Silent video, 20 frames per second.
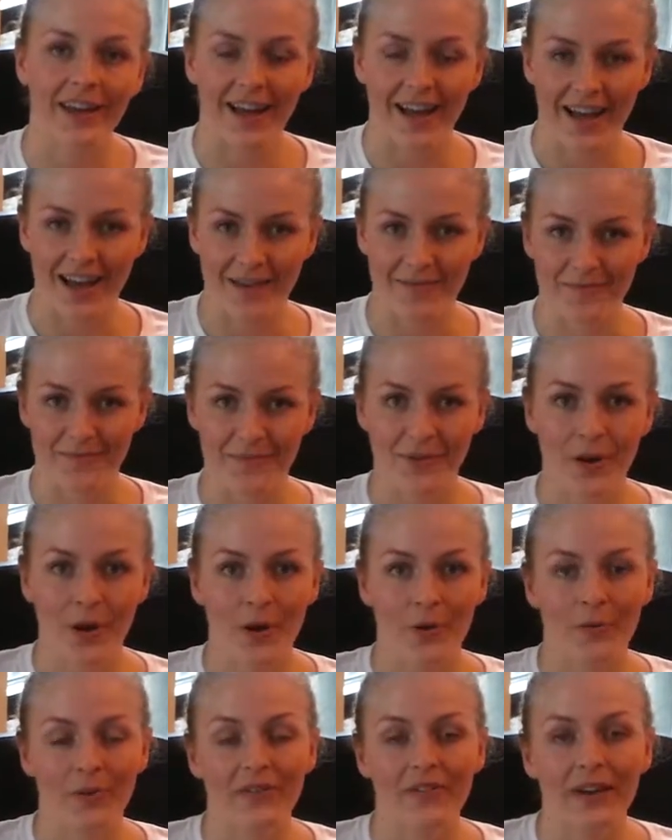Um,
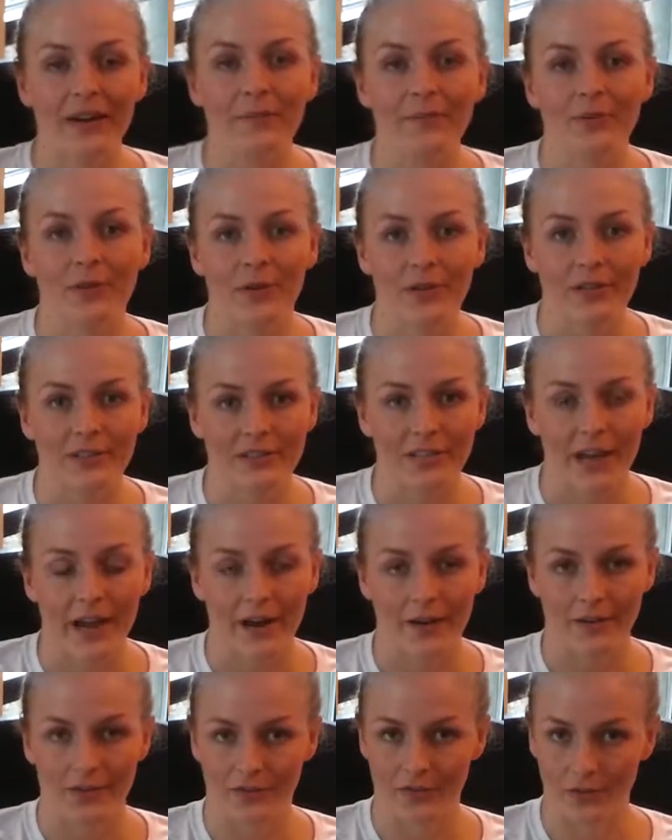we've got employers
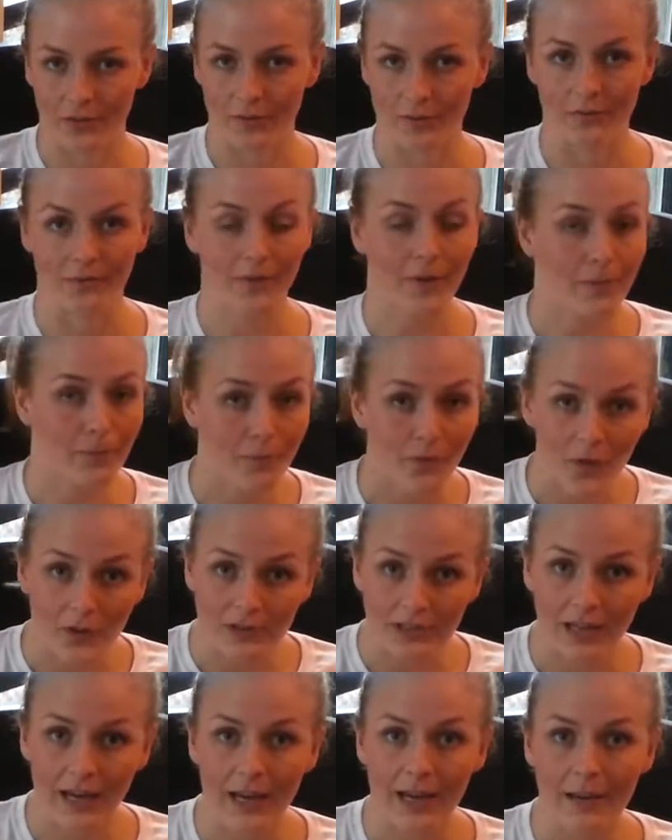hiring for
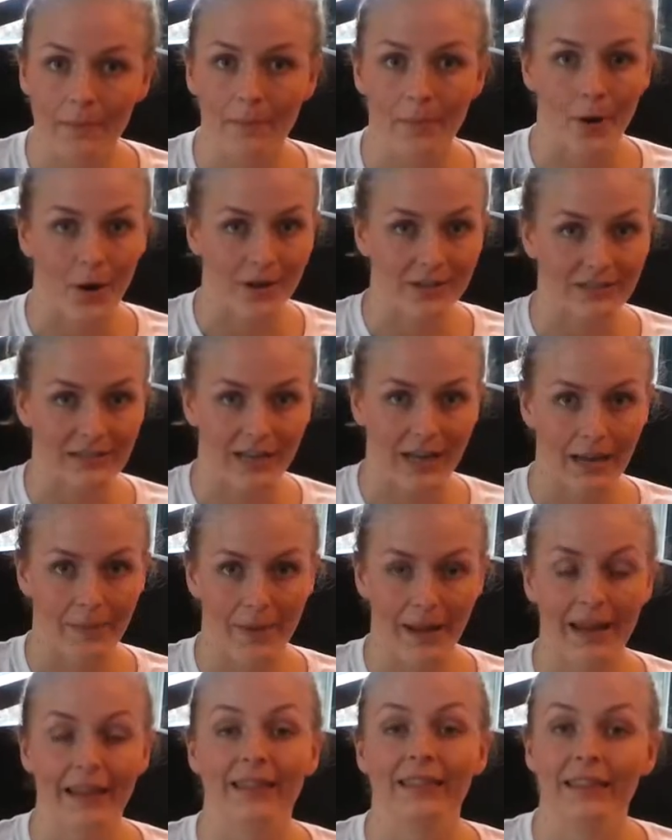full-time, part-time,
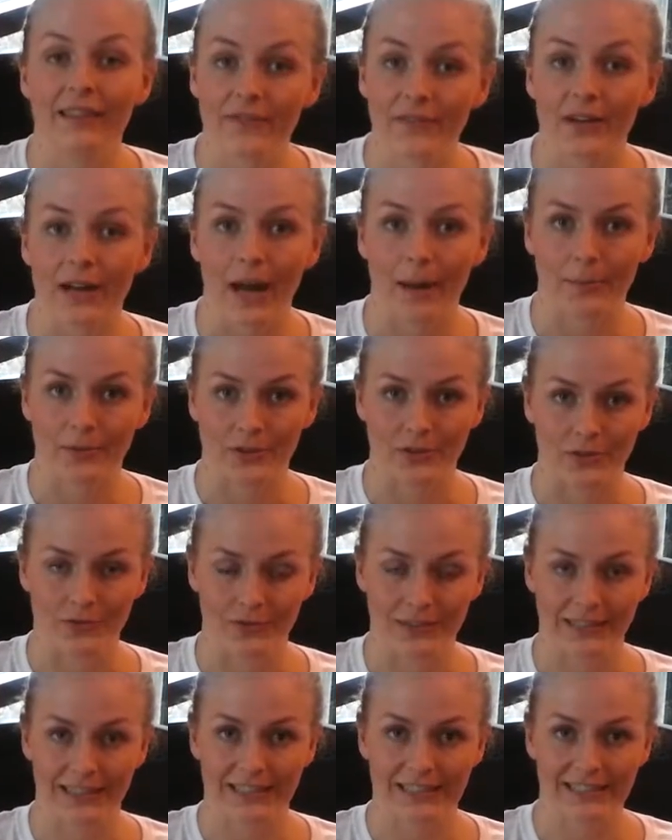and live-in
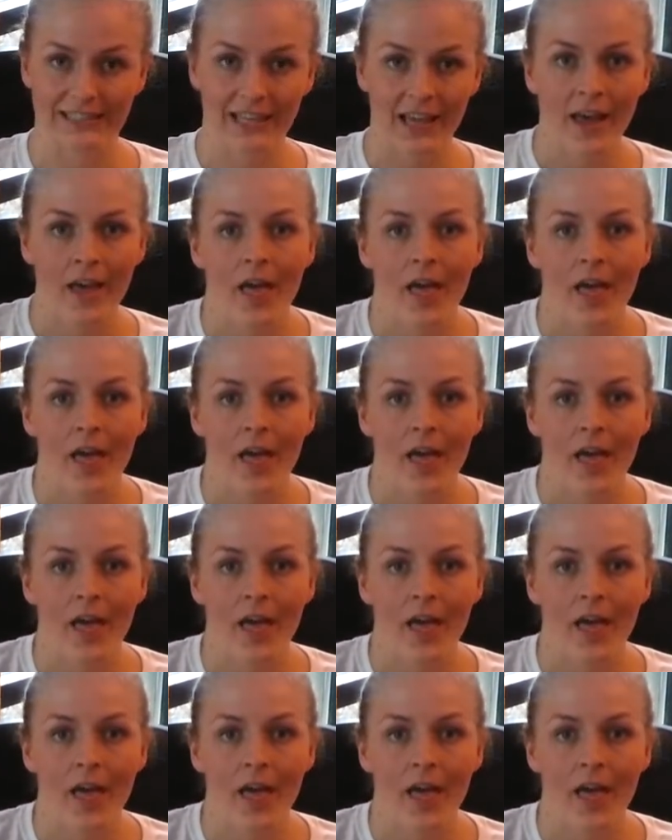opportunities.